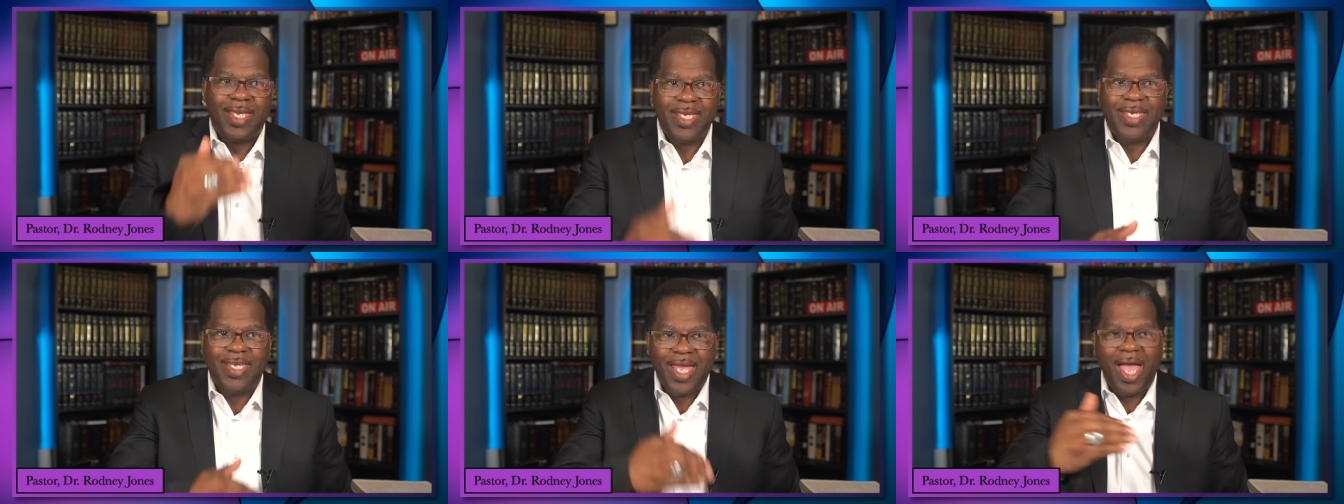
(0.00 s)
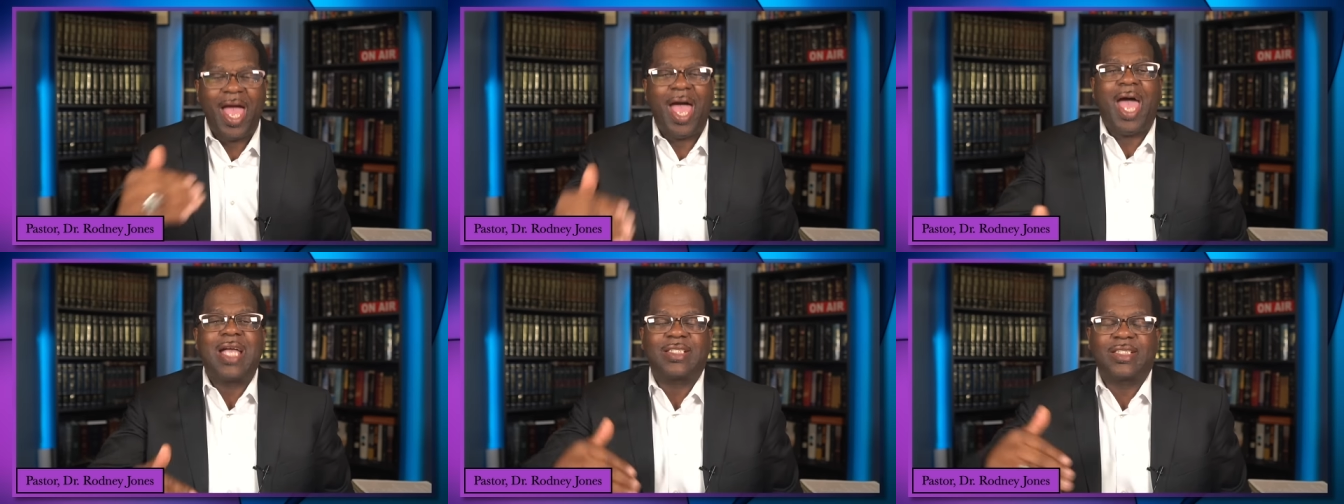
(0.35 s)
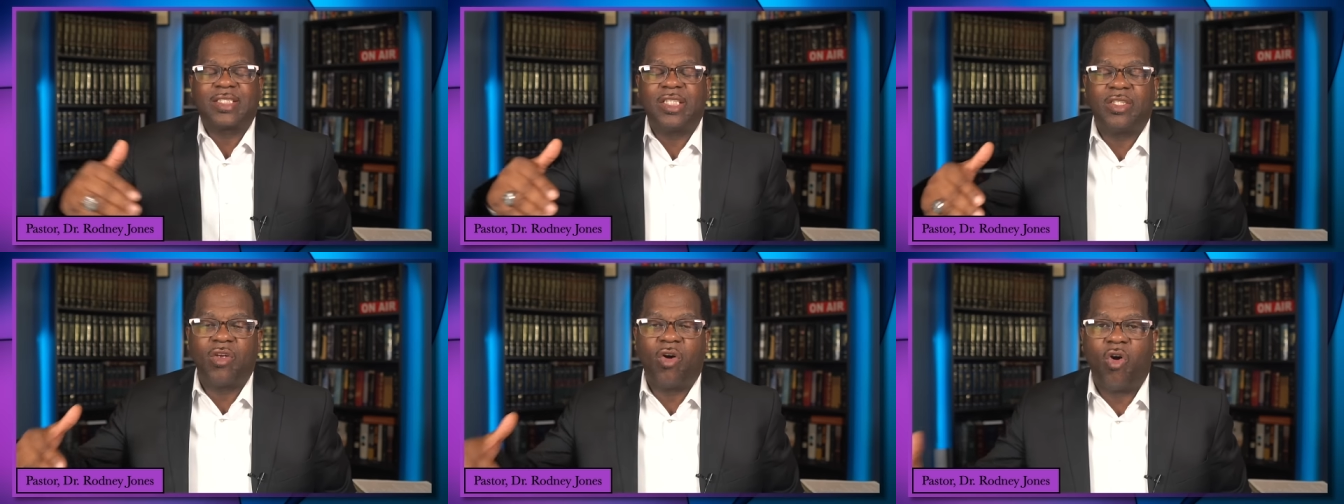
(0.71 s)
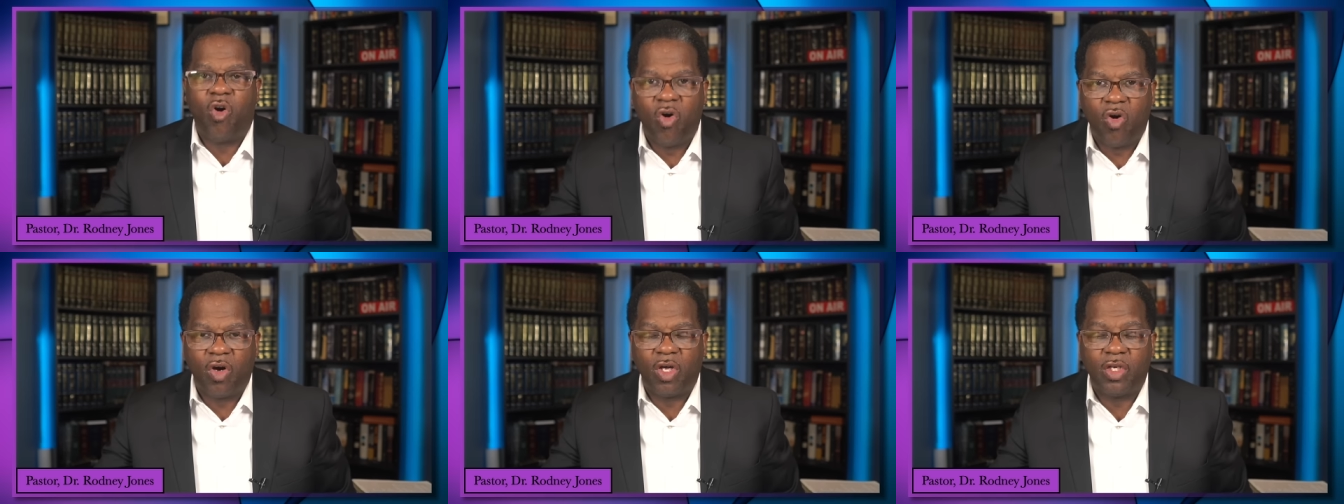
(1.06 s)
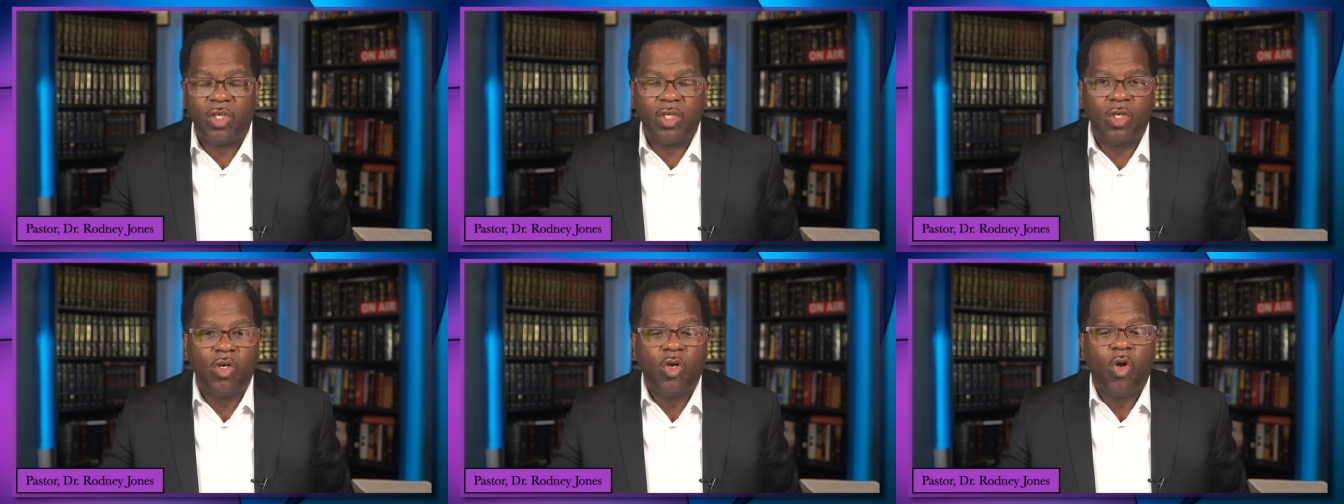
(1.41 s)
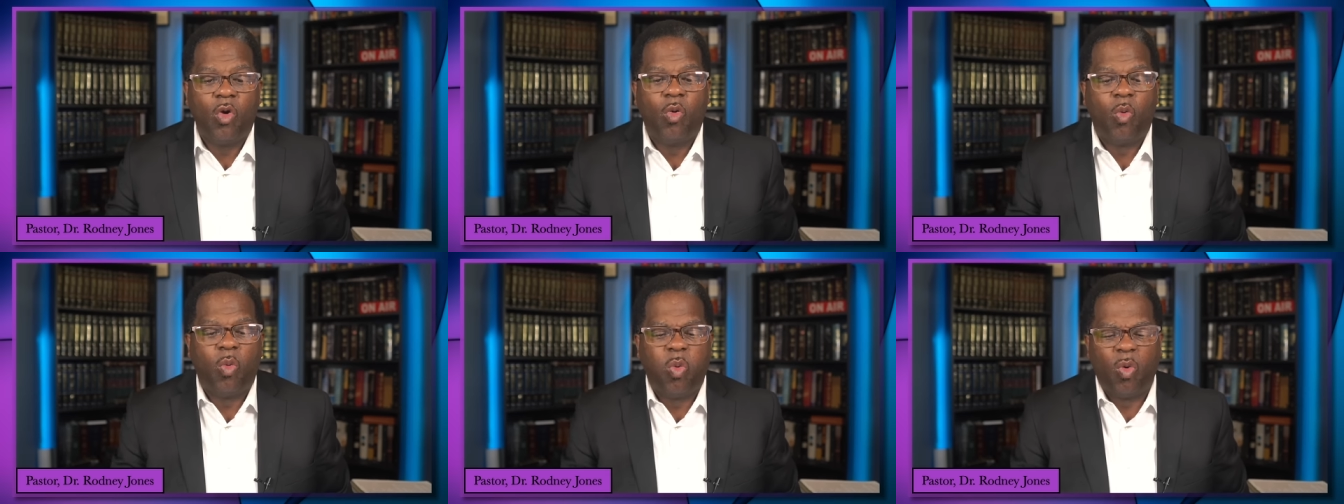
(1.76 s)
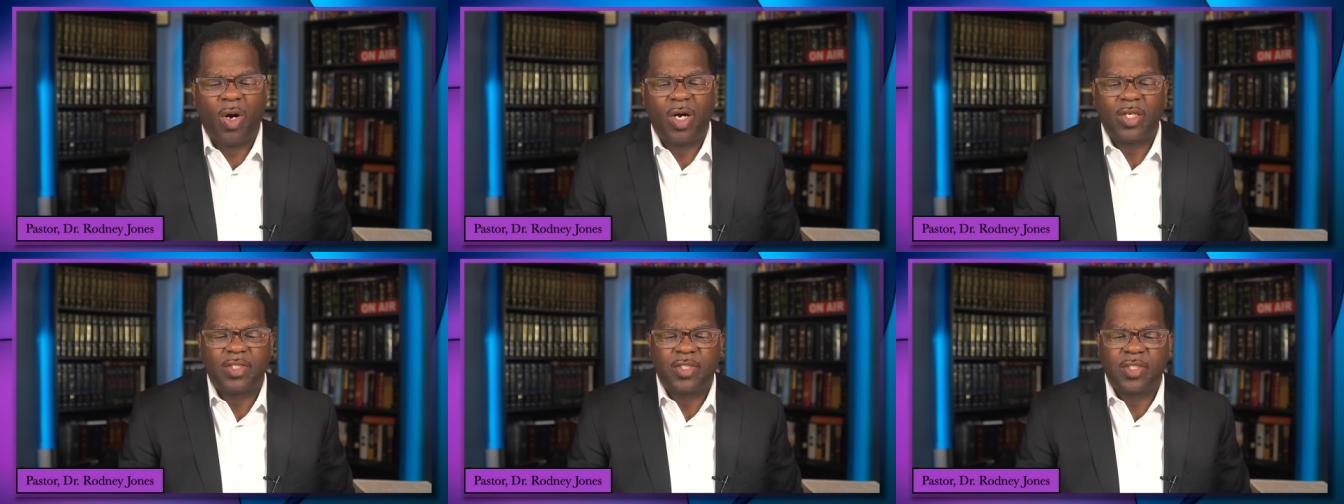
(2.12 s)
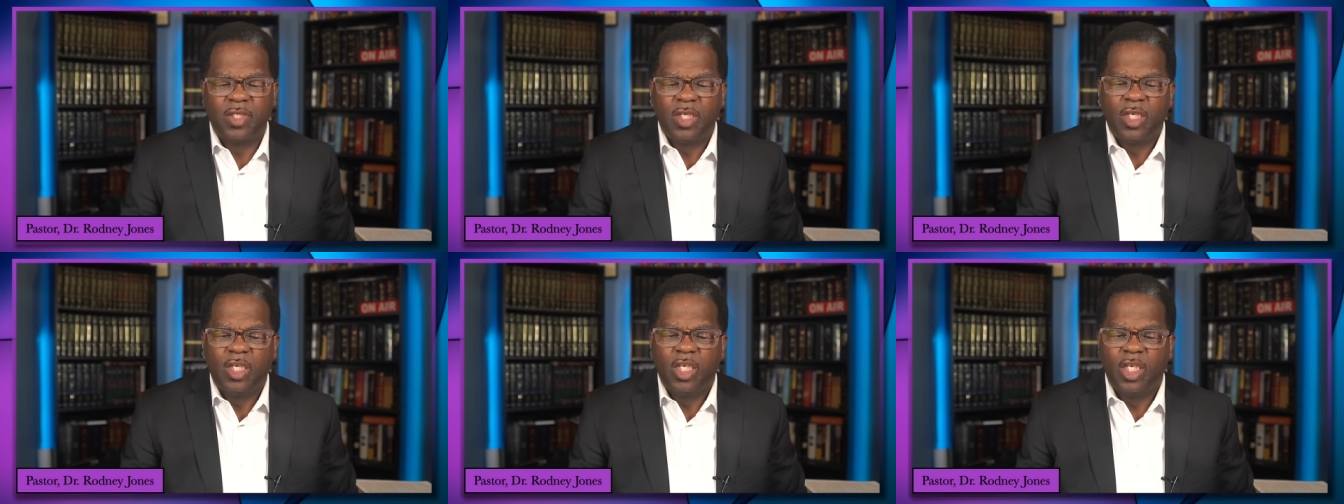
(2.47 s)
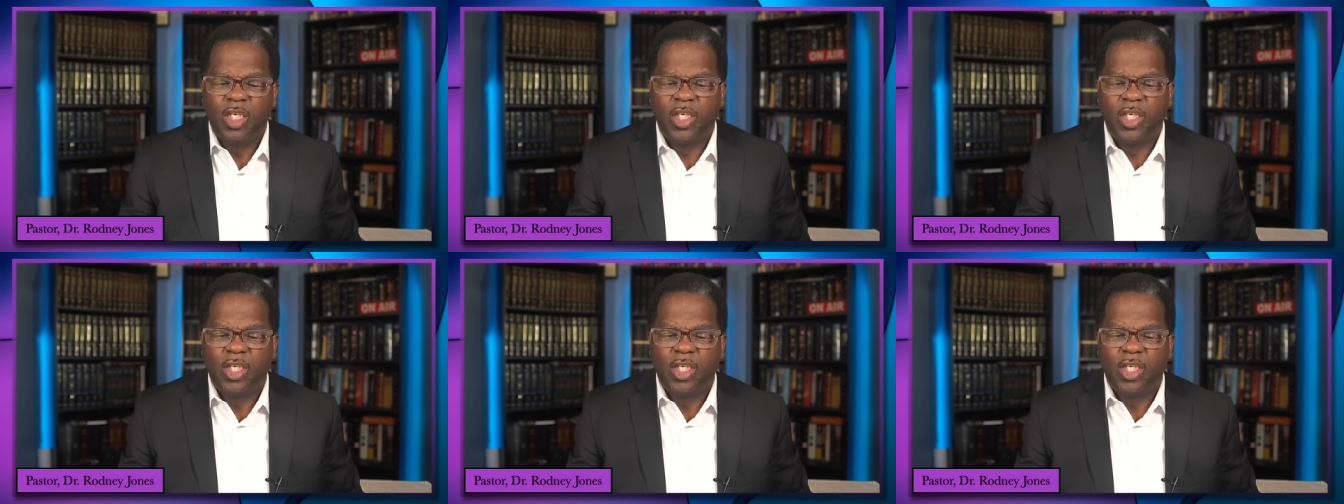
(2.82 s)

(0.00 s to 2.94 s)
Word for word: He acted on what